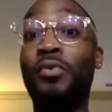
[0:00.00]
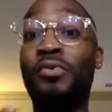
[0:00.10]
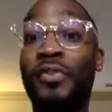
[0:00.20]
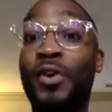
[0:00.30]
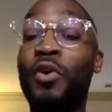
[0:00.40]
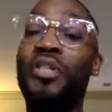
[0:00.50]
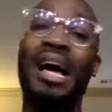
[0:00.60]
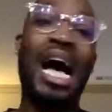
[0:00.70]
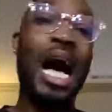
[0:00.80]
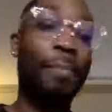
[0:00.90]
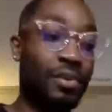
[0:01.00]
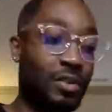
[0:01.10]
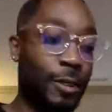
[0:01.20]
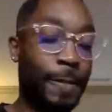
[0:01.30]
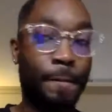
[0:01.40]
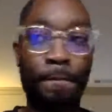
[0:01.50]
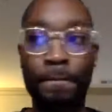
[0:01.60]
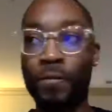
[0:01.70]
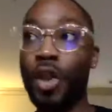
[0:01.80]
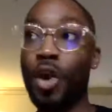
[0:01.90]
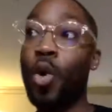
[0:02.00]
if you feel the opposite,